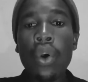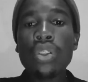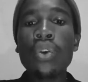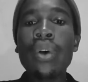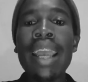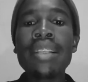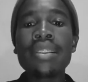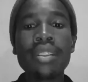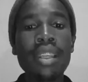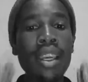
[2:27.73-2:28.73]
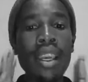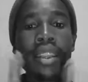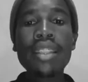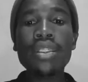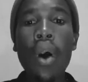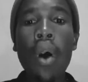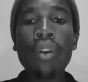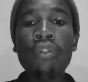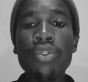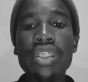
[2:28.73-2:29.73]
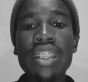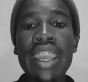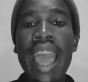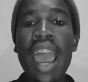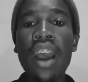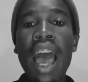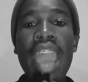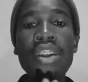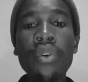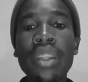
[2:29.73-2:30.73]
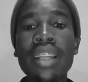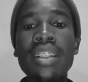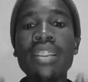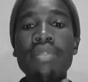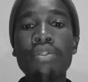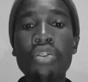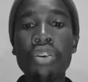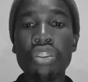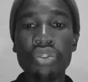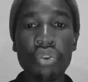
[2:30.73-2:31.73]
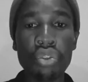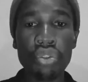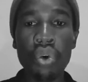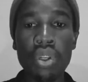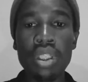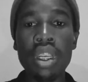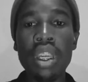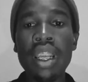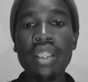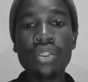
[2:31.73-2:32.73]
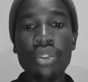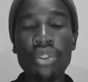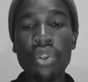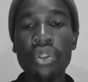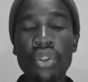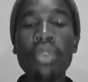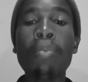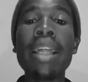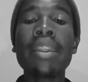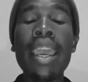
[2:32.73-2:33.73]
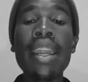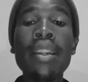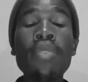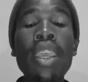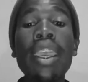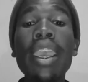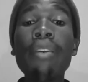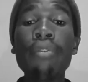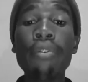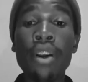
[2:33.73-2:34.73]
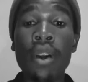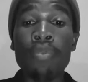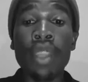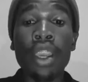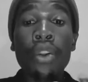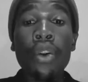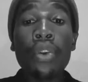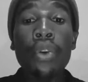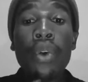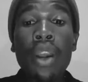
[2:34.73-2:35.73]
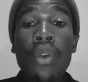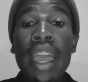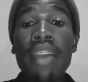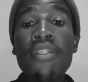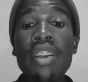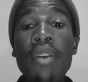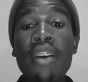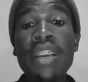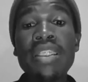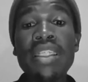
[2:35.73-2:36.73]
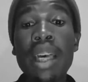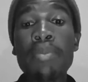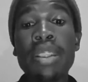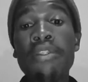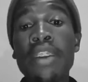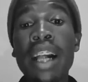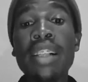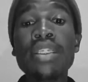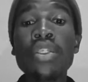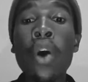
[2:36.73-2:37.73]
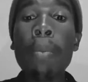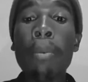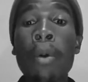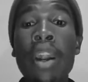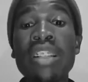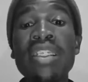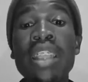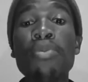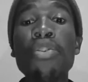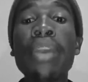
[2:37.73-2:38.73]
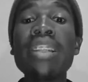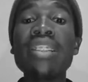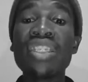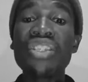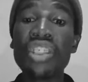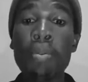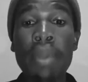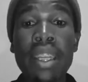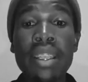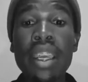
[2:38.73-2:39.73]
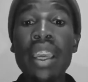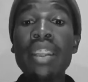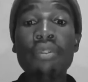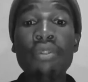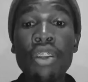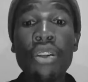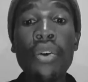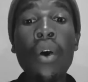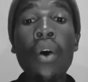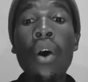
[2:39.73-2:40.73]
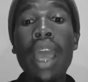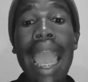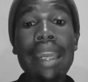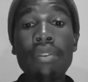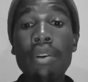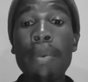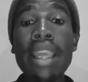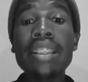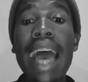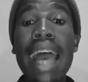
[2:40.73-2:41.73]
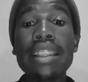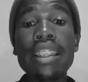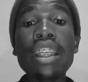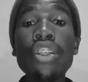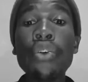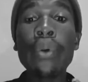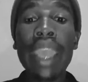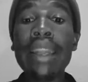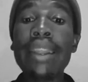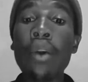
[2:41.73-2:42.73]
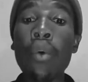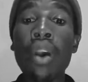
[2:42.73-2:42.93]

So guys, that's all for today. I know that this video is so short. It's so short, but then if you are facing some difficulties on pronouncing them, you can just repeat the video and repeat until you get the